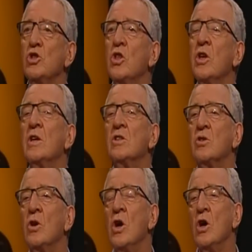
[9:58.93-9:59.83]
do you think it's
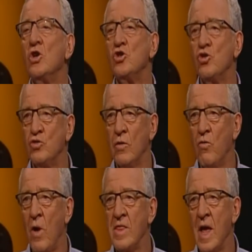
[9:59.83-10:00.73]
the... Should you have
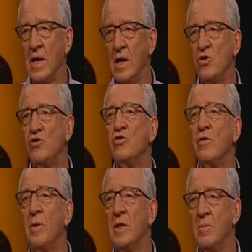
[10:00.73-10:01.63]
won that year? Should you
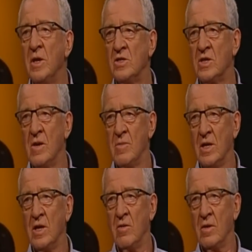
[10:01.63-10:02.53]
have been the best team that year